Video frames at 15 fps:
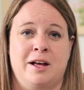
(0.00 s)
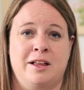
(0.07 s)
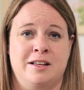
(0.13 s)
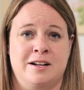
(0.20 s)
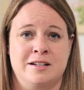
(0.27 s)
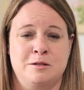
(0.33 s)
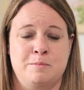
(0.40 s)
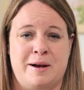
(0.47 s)

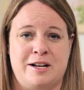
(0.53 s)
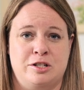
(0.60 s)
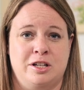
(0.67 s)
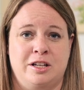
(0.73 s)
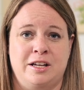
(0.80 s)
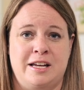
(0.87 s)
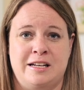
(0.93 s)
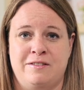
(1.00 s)
other
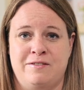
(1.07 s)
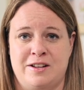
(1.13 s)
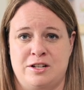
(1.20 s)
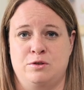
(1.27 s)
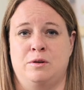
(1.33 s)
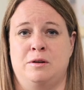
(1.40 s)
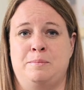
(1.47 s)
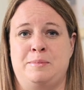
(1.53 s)
special
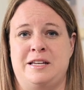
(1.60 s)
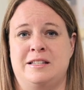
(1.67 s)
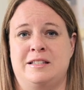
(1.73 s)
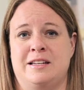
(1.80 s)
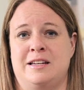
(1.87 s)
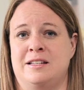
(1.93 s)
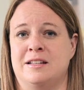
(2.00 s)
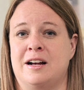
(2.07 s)
individual
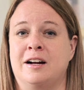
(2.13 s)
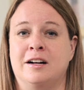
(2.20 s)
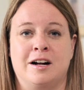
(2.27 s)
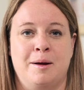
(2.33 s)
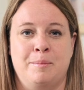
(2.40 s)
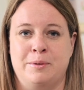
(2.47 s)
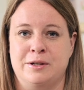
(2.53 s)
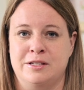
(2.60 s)
pieces our
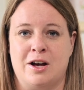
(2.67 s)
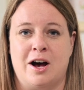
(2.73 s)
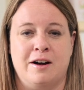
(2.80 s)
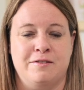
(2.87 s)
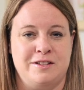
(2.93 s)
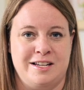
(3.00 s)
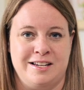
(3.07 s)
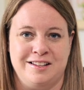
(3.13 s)
couples
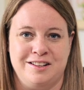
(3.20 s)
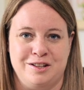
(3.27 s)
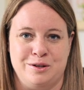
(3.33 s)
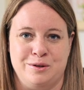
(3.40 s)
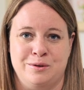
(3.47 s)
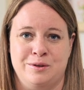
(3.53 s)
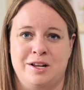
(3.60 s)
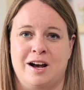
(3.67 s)
often
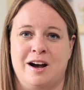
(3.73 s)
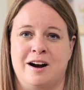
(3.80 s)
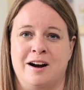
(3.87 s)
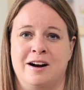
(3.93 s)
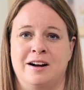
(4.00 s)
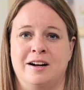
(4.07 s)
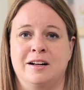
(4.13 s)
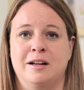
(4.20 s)
include
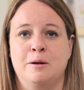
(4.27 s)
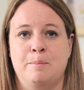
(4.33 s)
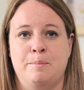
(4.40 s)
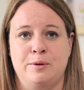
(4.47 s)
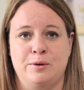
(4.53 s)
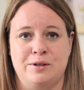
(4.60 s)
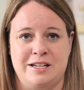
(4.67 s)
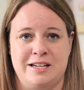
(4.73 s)
are
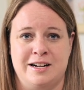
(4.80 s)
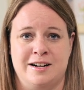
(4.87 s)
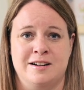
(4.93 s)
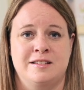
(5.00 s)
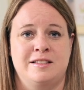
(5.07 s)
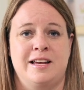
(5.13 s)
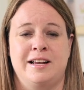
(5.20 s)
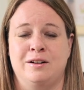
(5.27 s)

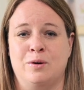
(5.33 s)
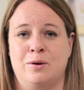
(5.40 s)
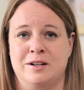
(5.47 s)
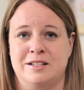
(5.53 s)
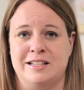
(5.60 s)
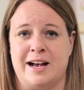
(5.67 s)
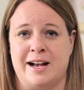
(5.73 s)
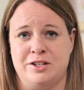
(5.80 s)
boutonnieres and
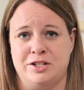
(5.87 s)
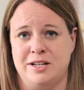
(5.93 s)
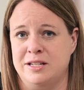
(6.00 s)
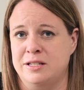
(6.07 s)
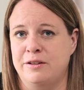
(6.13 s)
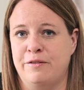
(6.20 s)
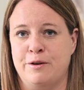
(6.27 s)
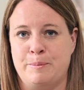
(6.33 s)

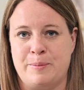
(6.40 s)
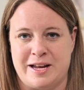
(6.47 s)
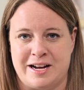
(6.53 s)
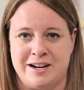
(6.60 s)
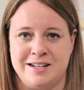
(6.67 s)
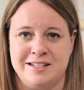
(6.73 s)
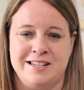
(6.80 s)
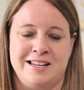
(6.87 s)
corsages for
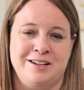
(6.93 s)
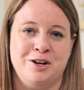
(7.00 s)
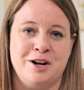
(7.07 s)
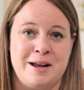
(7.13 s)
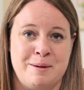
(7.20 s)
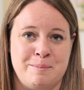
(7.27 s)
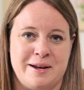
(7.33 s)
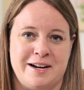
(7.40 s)
parents and
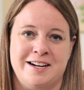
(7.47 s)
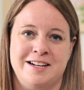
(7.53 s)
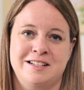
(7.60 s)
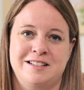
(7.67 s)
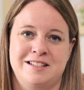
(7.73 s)
grandparents